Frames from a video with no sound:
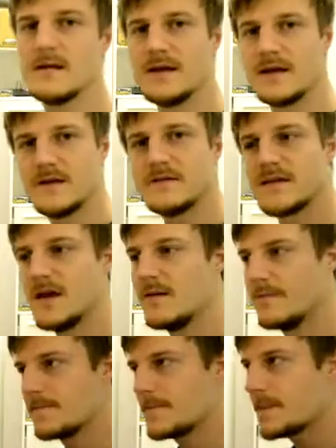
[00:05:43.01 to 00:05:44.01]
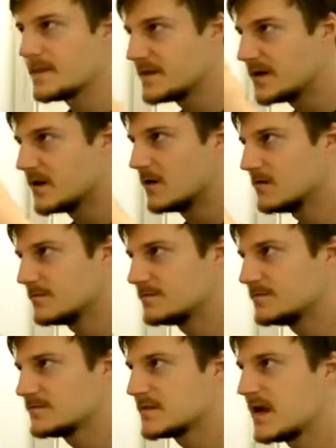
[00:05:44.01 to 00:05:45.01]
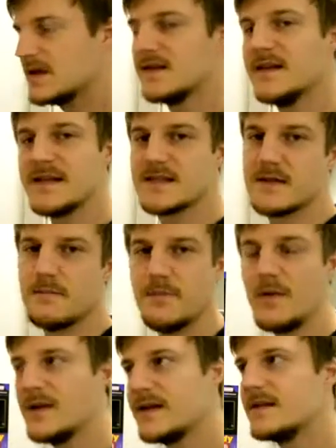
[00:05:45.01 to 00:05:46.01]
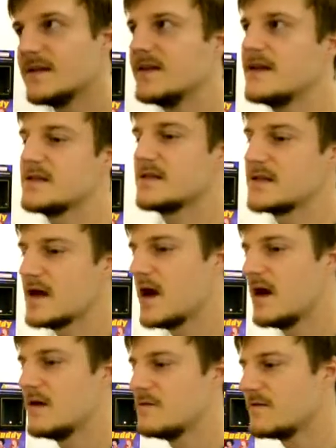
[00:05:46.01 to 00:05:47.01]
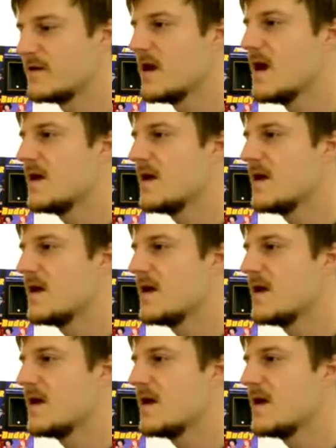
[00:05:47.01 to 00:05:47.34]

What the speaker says: it gives them a bullet list of